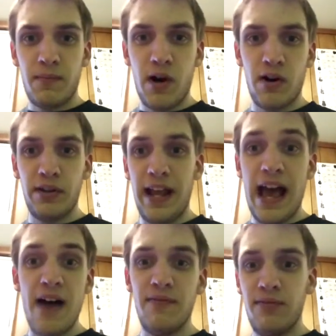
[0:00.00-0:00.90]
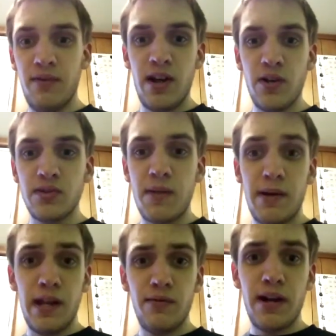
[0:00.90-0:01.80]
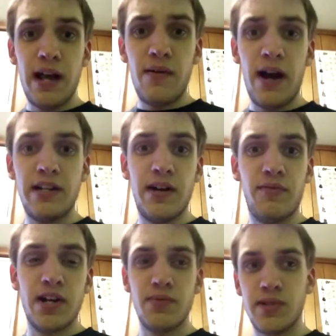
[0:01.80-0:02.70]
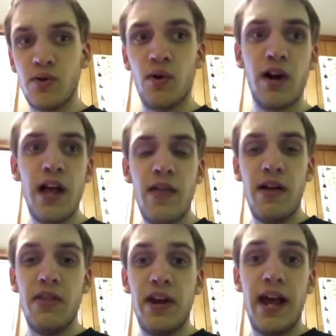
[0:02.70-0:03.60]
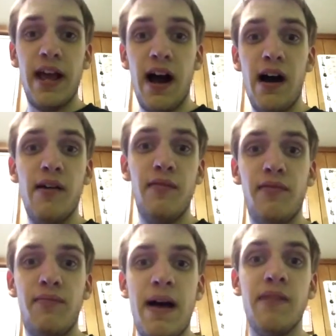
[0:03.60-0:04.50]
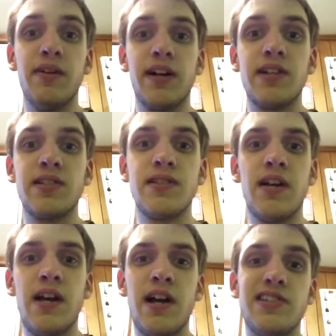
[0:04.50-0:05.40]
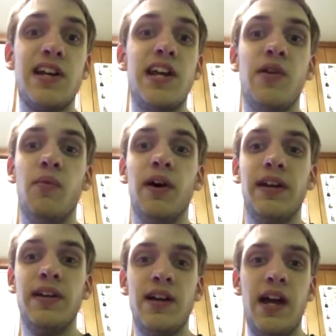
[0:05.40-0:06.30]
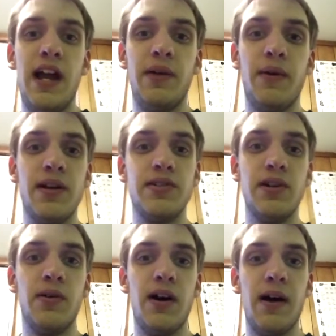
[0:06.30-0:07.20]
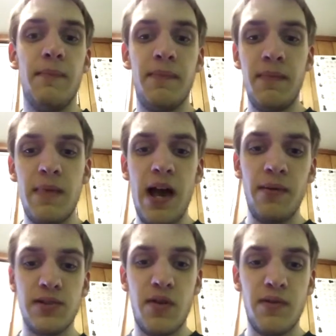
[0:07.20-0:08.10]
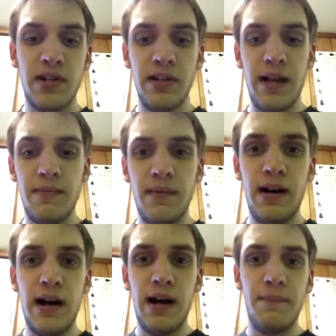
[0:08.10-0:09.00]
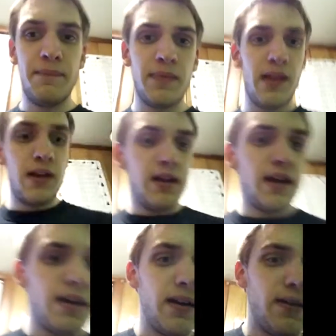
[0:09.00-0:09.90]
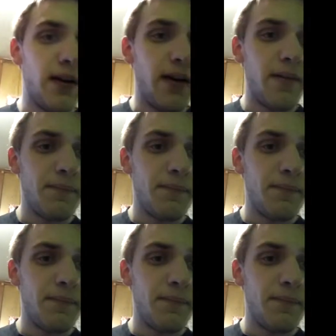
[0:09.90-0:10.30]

currently have Yosemite right now. I did a fresh restore the other day of Mavericks because I needed one anyway. So yeah, let's go over to the lab. Yeah, okay.